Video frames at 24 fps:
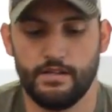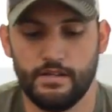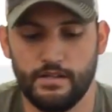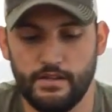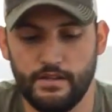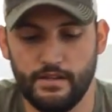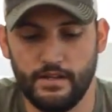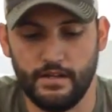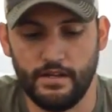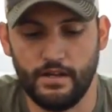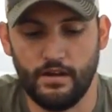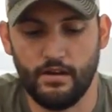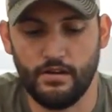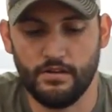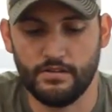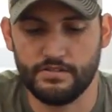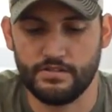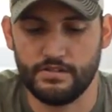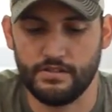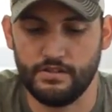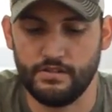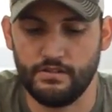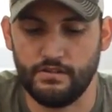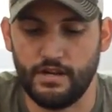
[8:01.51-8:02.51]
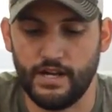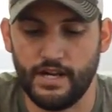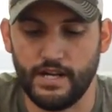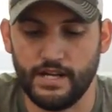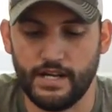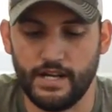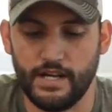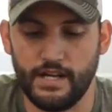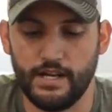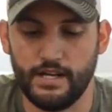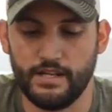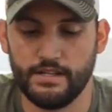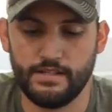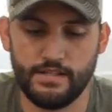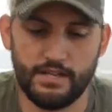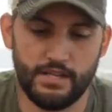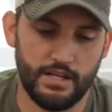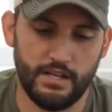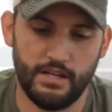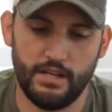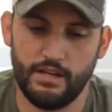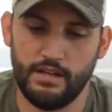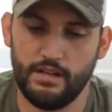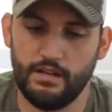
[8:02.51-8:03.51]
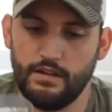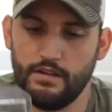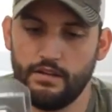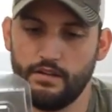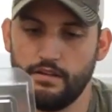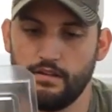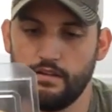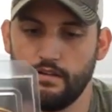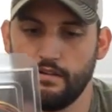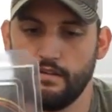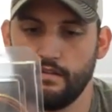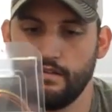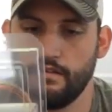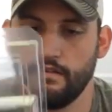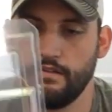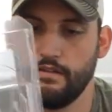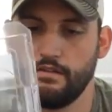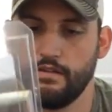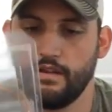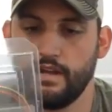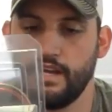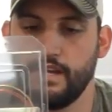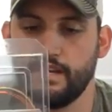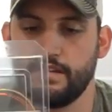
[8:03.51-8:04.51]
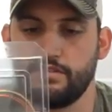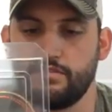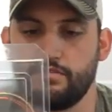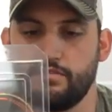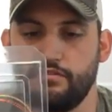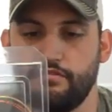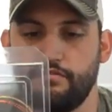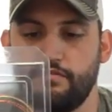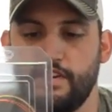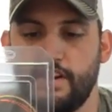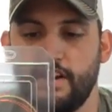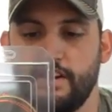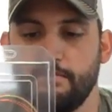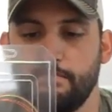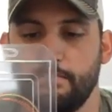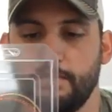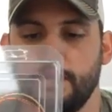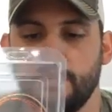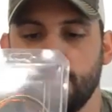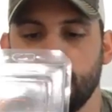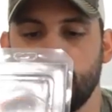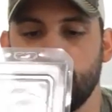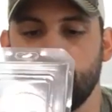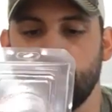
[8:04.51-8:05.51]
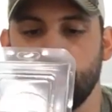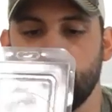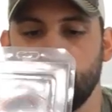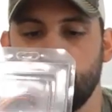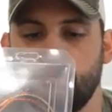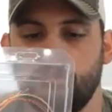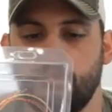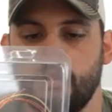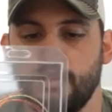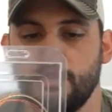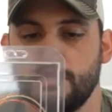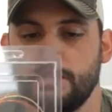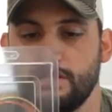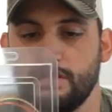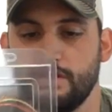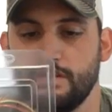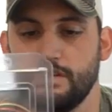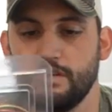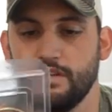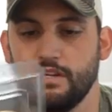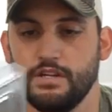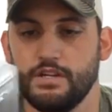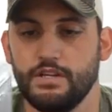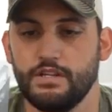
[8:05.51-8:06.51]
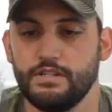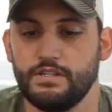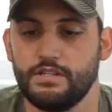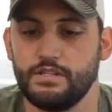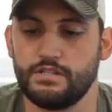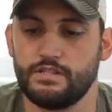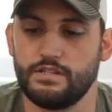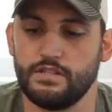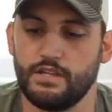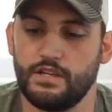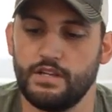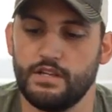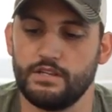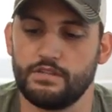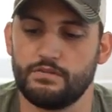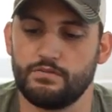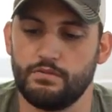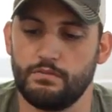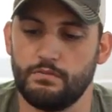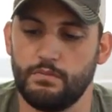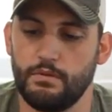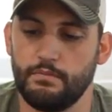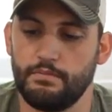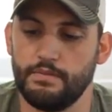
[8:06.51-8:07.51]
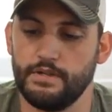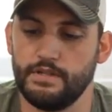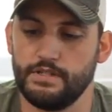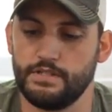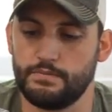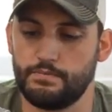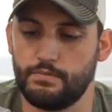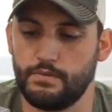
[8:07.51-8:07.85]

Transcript: and then also I got a extra 5-pin configuration just in case one of my pins